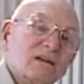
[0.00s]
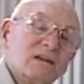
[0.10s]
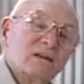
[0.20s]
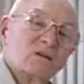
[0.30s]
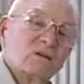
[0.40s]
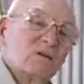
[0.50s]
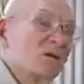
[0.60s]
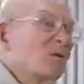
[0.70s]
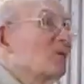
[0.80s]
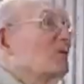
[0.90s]

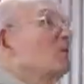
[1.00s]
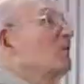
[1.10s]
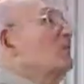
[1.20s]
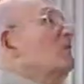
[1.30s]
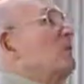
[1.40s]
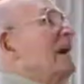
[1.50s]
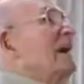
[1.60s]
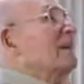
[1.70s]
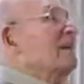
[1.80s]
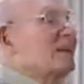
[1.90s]
to
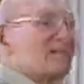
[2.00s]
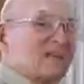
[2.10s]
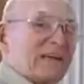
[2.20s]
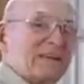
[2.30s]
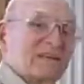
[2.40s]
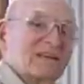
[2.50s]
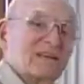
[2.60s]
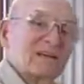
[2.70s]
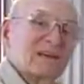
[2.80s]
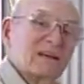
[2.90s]
activate
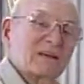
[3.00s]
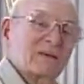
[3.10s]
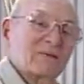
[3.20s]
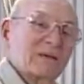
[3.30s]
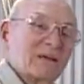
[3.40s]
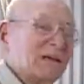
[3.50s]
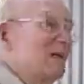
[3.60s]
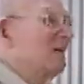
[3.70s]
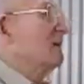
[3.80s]
the painting